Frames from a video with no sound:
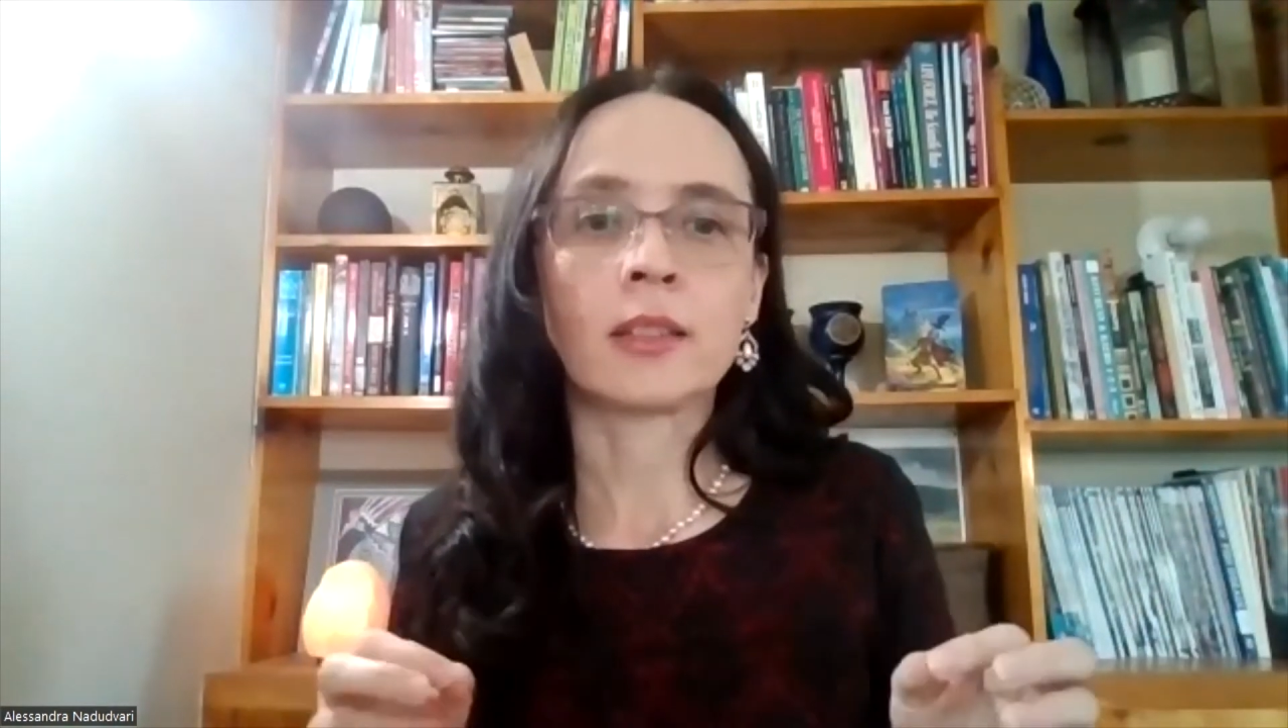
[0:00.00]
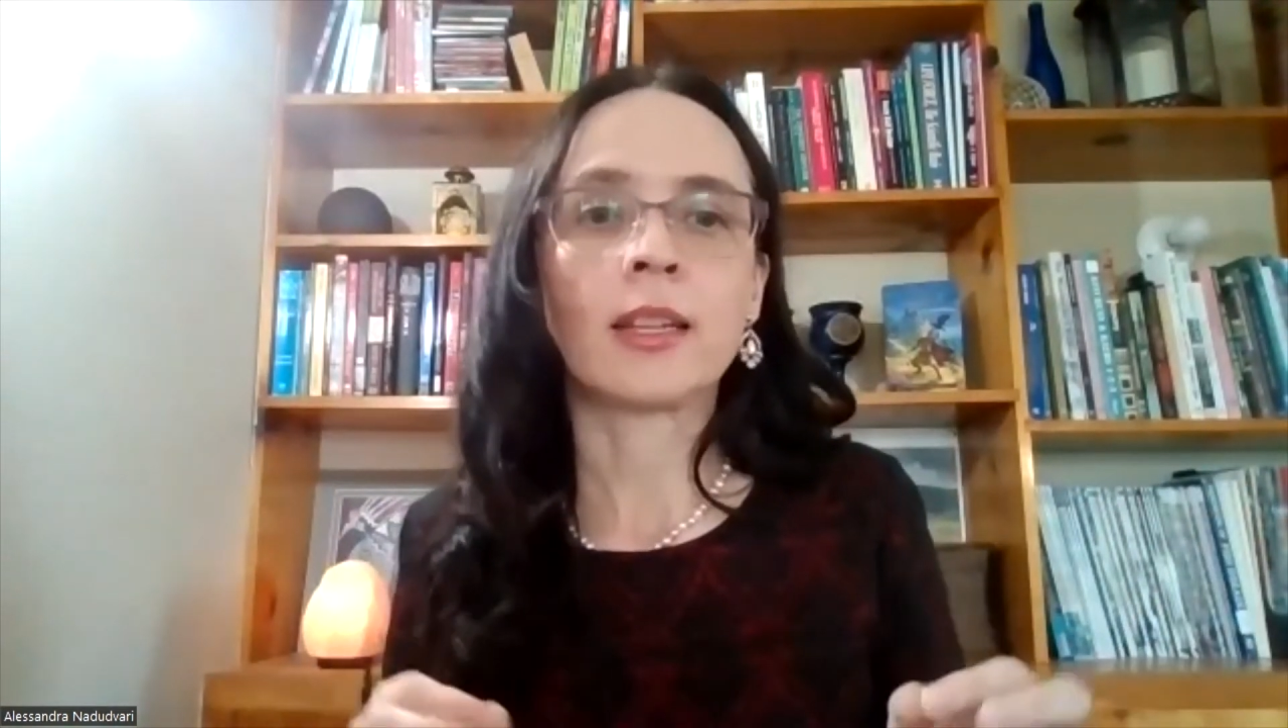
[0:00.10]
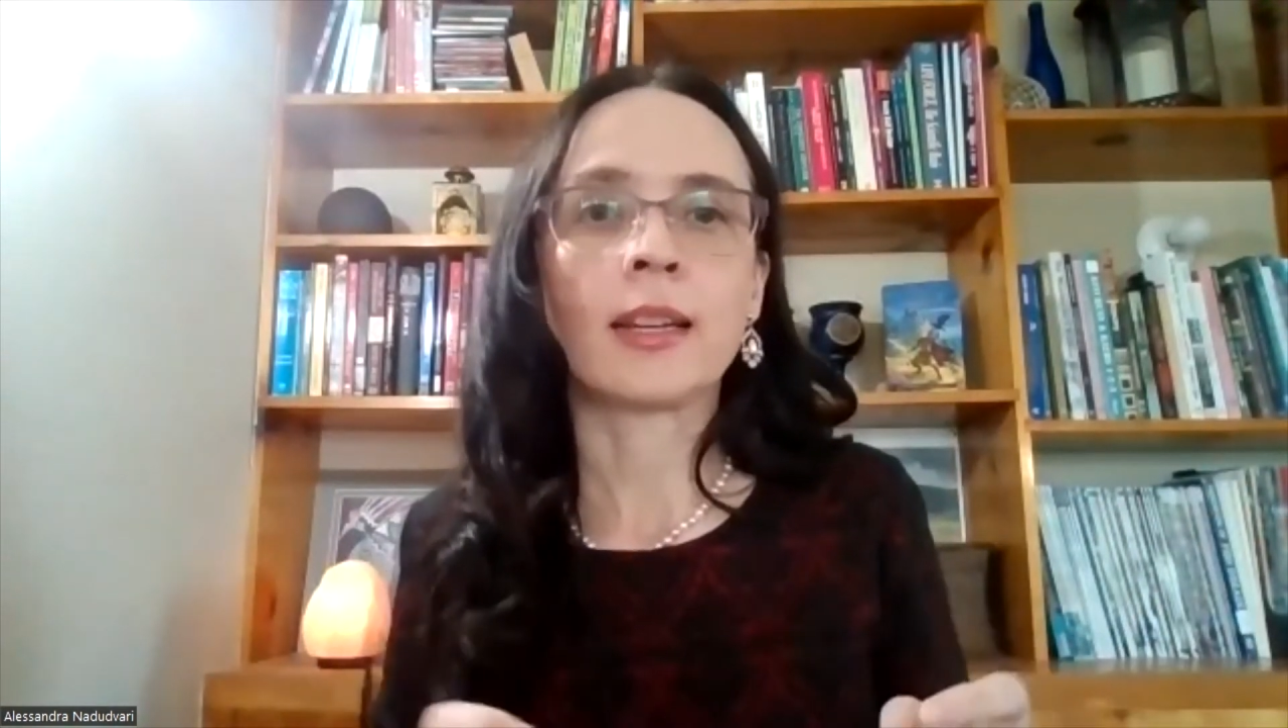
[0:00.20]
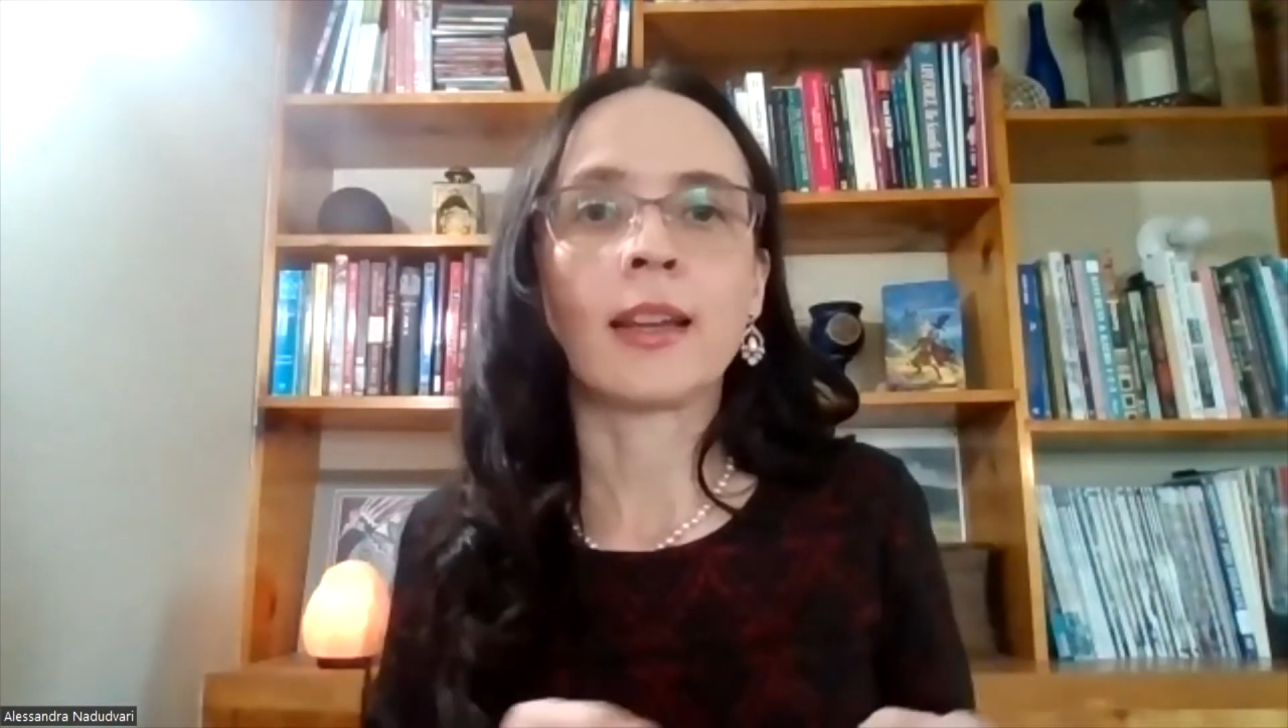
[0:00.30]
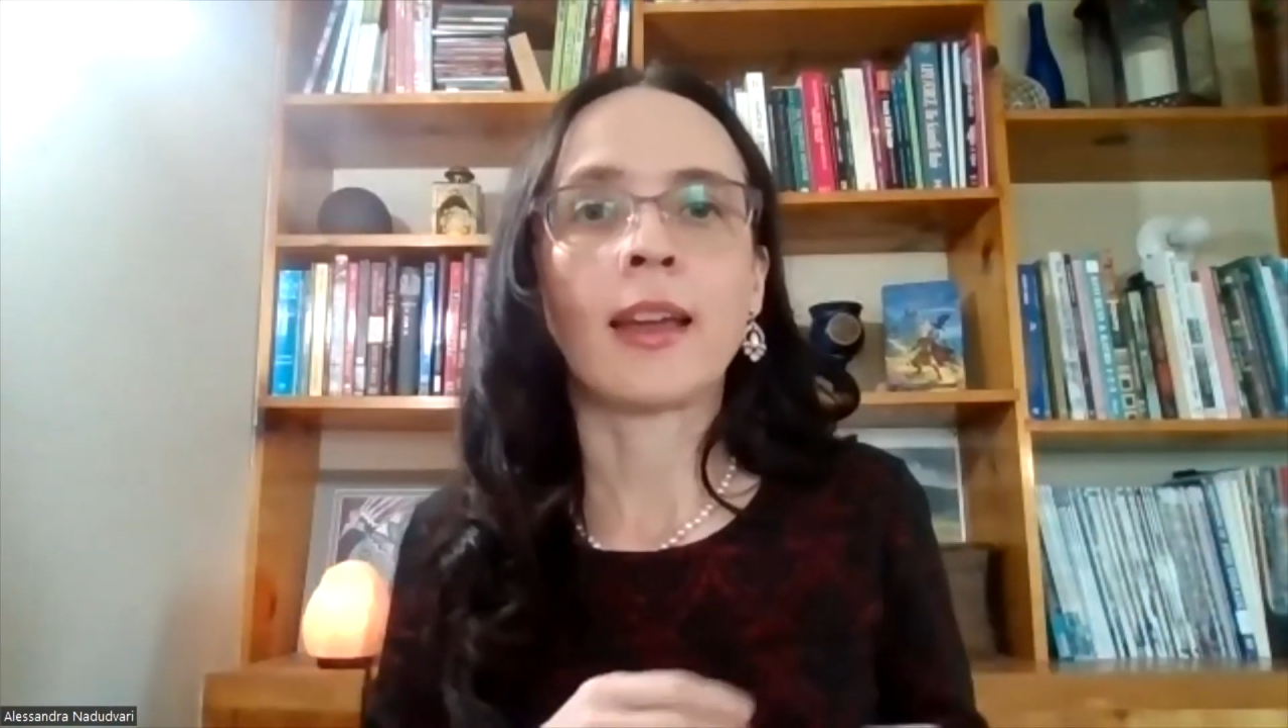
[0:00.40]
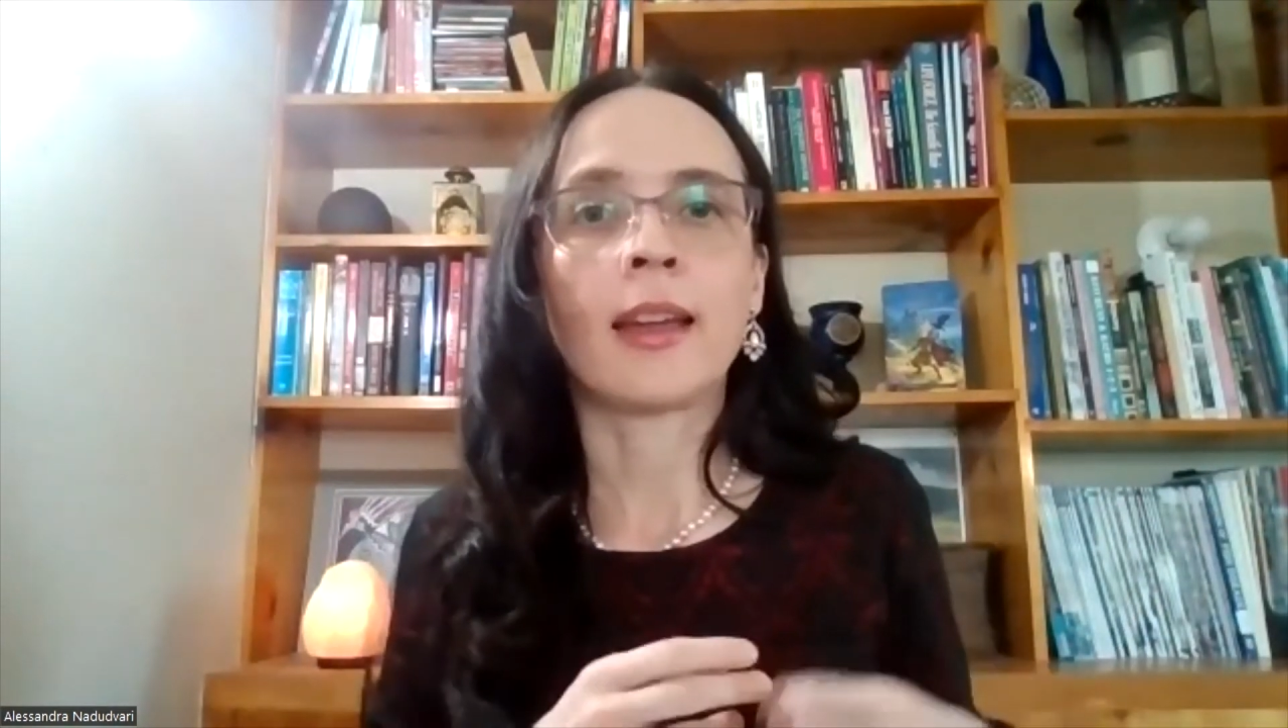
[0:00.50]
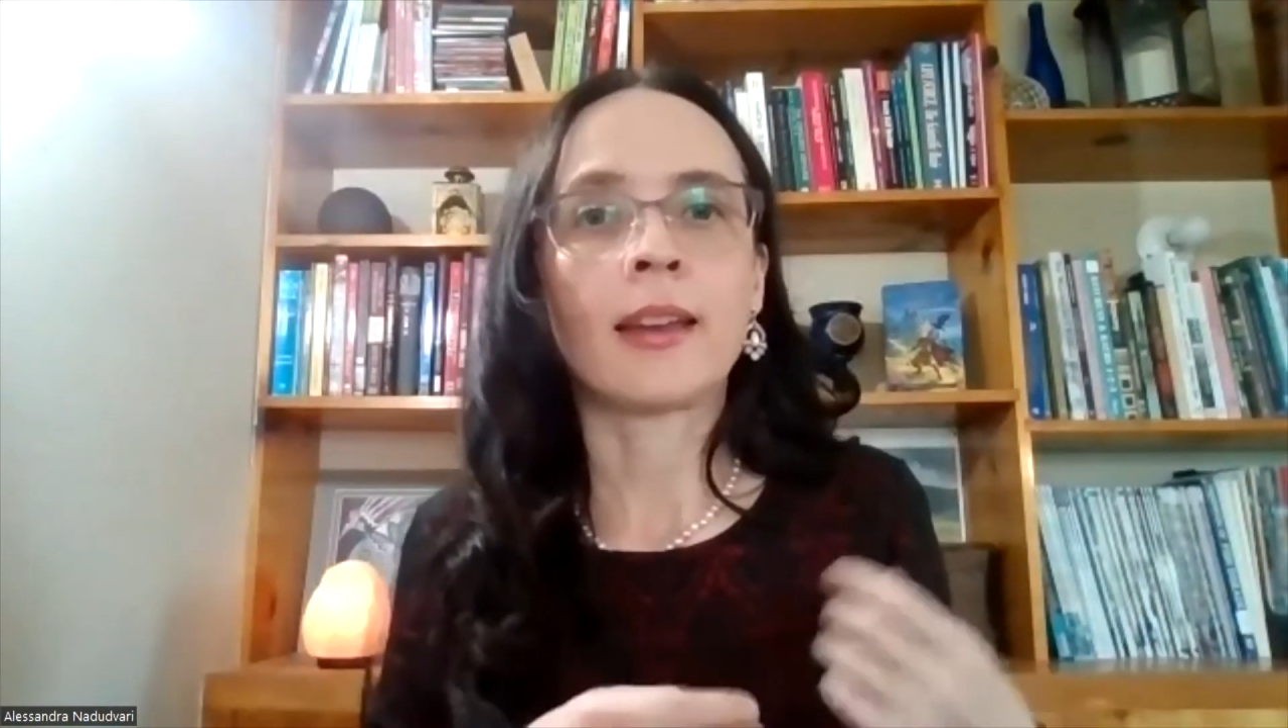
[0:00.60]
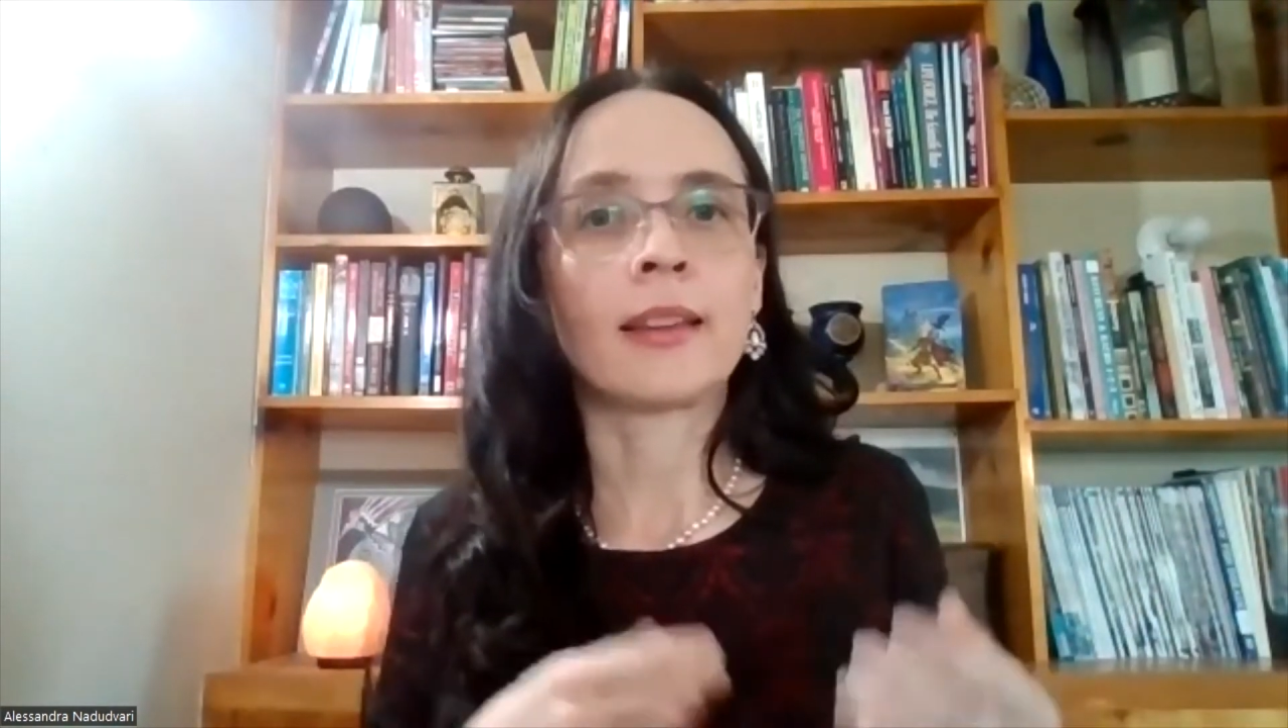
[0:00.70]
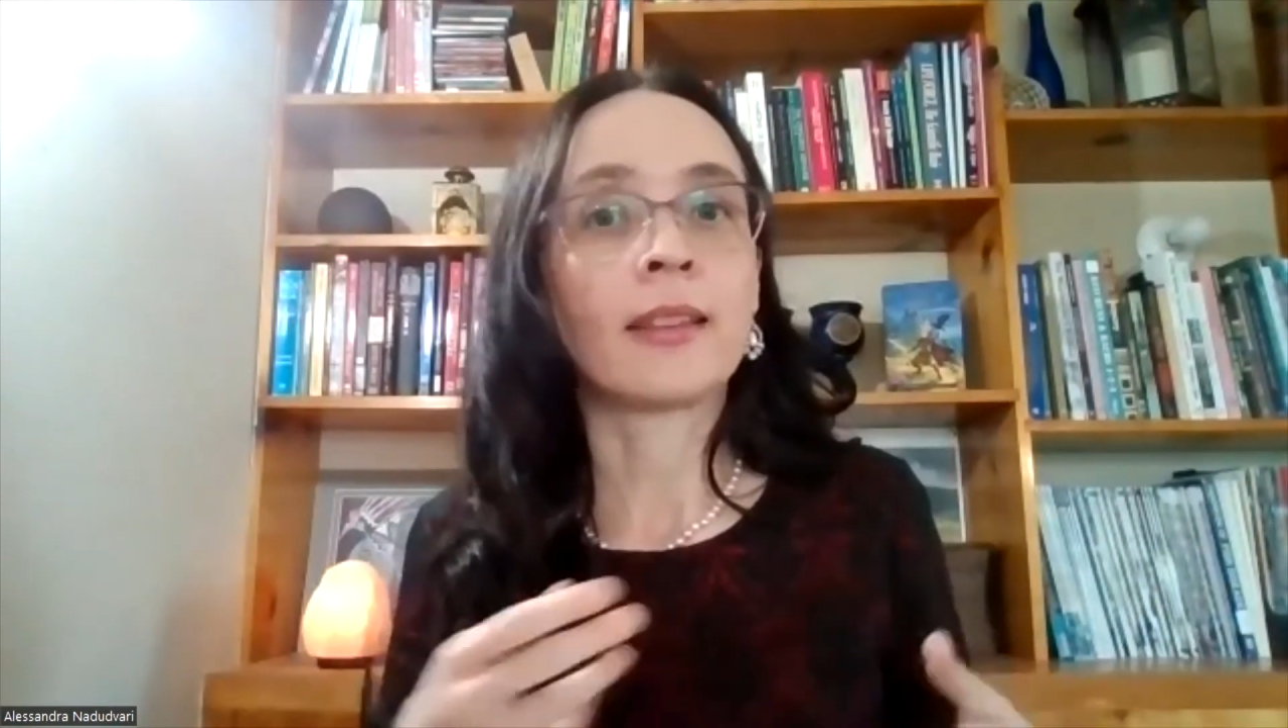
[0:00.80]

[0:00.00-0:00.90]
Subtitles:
DNA,